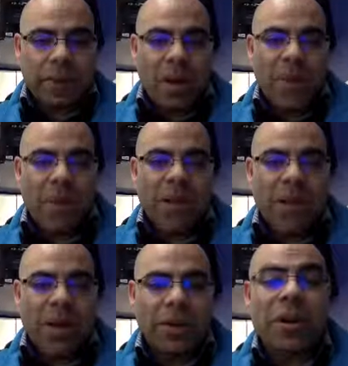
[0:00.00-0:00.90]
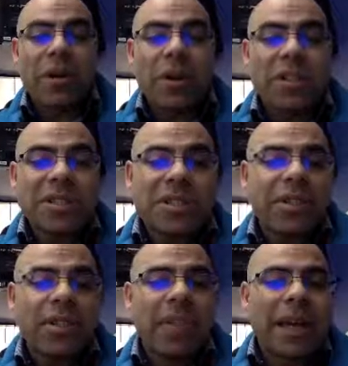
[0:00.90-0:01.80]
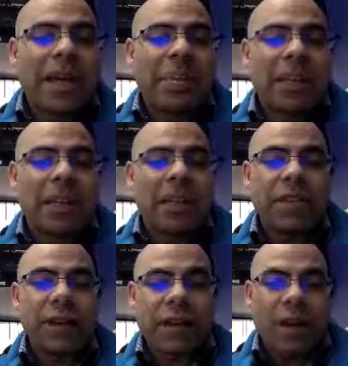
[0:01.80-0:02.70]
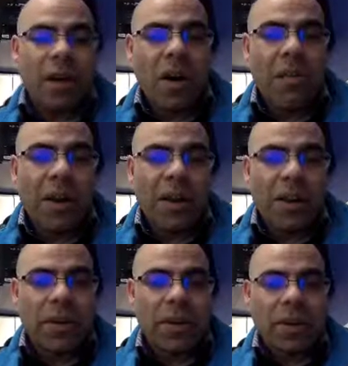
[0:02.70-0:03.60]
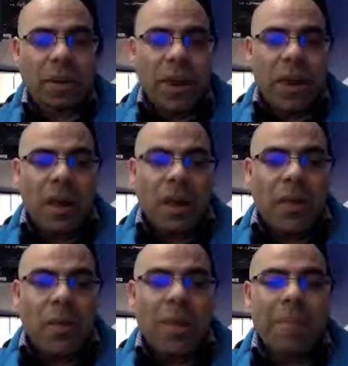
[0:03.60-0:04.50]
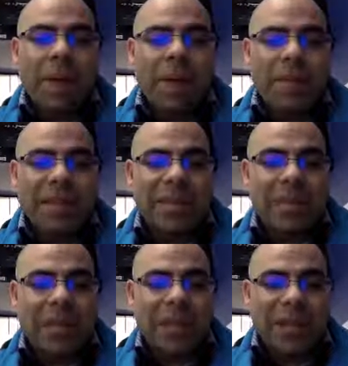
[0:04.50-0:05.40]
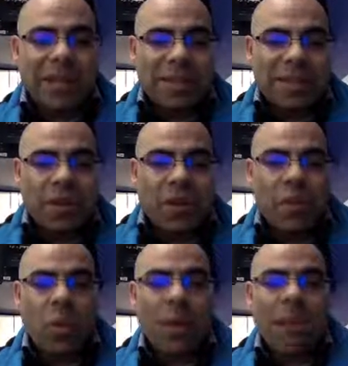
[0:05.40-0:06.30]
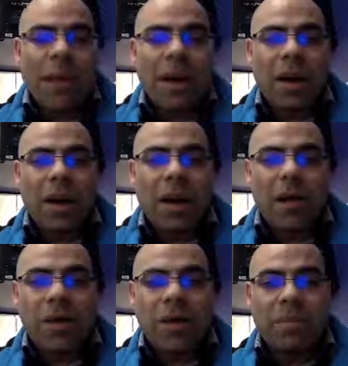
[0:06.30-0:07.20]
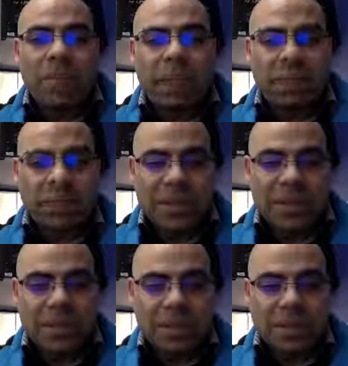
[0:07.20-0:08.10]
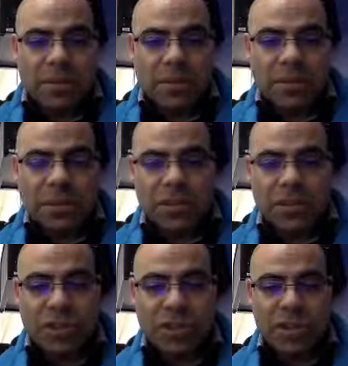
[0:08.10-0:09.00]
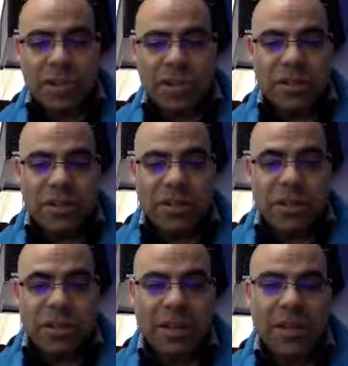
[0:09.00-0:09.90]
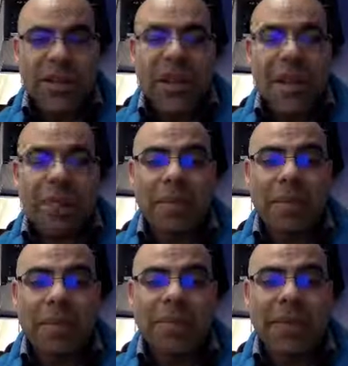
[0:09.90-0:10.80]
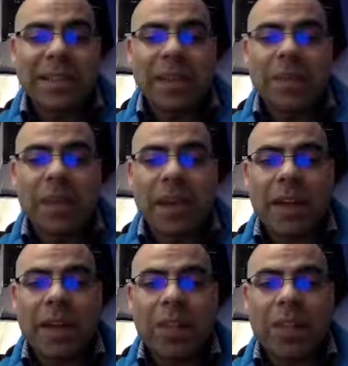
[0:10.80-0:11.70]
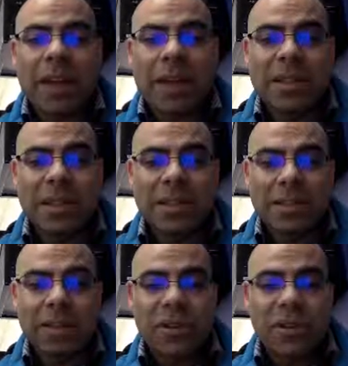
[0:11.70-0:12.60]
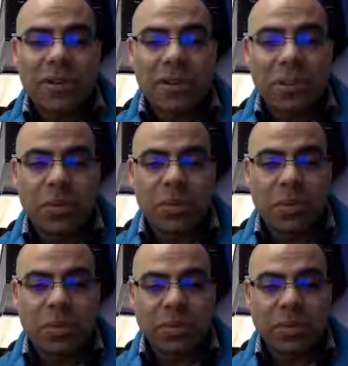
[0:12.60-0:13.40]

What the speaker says: might go, you know what, just to make it a bit different, I might go 1 bar of semi-breeze, 1 bar of minims. So G, G. Same notes, but instead of playing them once, I'm just going to do 2 of them.